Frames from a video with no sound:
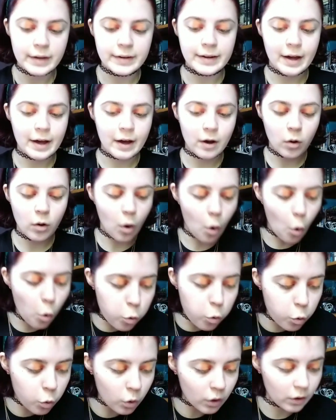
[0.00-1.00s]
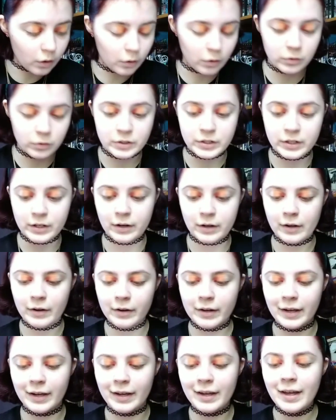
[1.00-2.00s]
Now, oh dear,
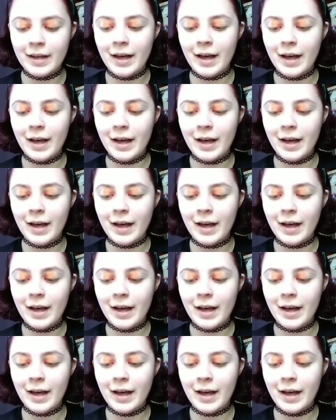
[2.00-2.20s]
okay,